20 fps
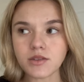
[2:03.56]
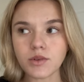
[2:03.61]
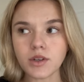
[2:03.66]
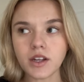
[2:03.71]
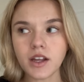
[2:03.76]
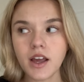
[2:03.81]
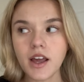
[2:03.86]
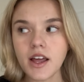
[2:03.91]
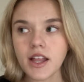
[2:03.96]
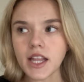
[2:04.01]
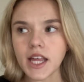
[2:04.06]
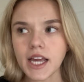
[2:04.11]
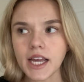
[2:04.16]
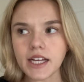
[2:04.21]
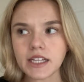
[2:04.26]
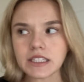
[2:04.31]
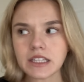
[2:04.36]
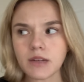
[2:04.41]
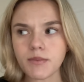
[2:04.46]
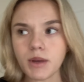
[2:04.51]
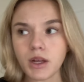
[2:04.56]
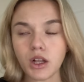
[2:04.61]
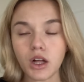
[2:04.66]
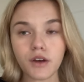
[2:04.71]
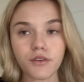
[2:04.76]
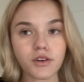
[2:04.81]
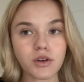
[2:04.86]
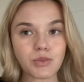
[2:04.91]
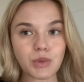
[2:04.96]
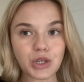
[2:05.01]
would, like I said, be a lot of
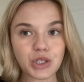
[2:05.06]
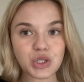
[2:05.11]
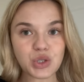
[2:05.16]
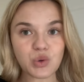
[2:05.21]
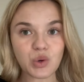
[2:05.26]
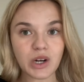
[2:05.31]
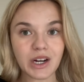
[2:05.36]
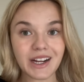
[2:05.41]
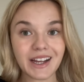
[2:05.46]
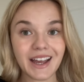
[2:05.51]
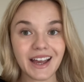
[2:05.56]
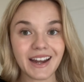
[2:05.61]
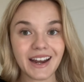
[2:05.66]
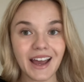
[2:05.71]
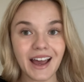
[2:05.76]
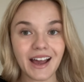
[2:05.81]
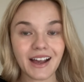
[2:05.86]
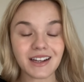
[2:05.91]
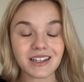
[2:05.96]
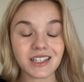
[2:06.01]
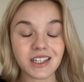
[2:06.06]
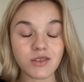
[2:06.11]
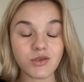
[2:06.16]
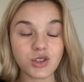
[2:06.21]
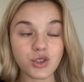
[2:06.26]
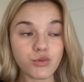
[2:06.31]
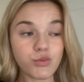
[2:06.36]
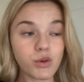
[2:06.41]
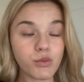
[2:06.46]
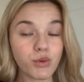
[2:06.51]
commercial work and acting, which
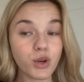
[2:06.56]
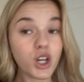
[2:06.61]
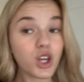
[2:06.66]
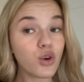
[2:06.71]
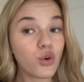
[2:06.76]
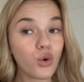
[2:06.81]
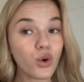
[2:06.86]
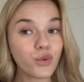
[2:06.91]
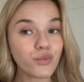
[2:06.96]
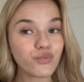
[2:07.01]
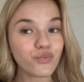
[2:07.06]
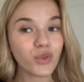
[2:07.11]
would be pretty cool.